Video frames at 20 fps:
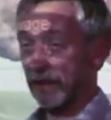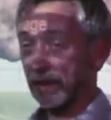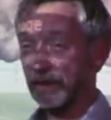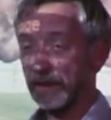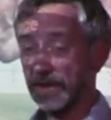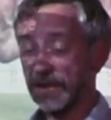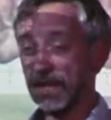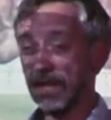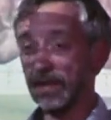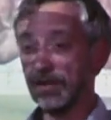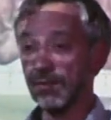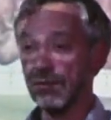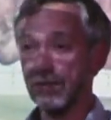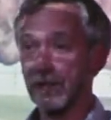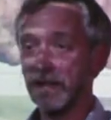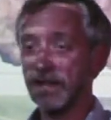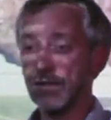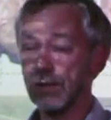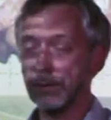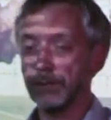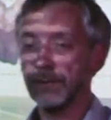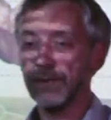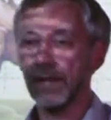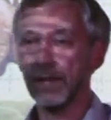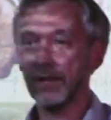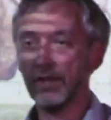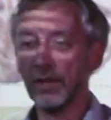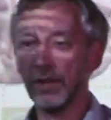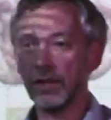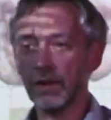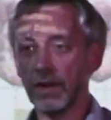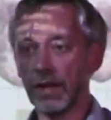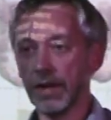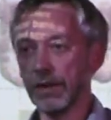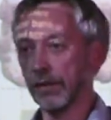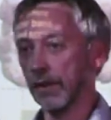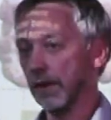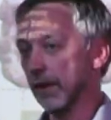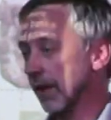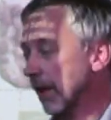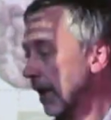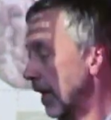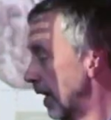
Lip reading: those cells in the substantia nigra.